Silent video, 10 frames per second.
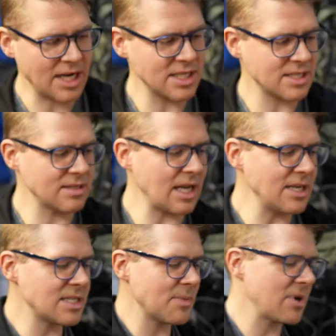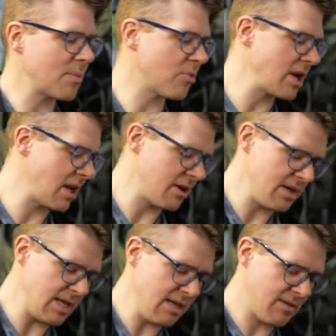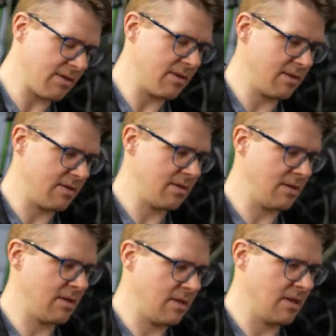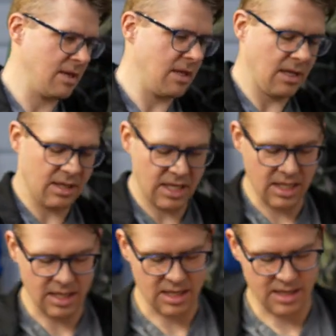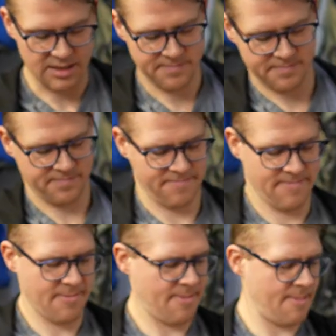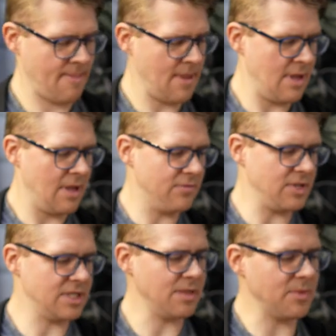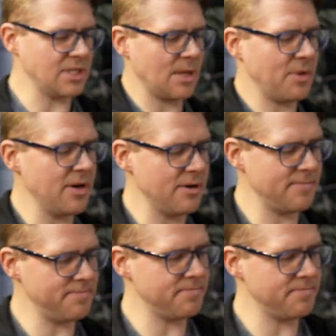I just, I just zip it up right underneath the, uh, you just zip this up here.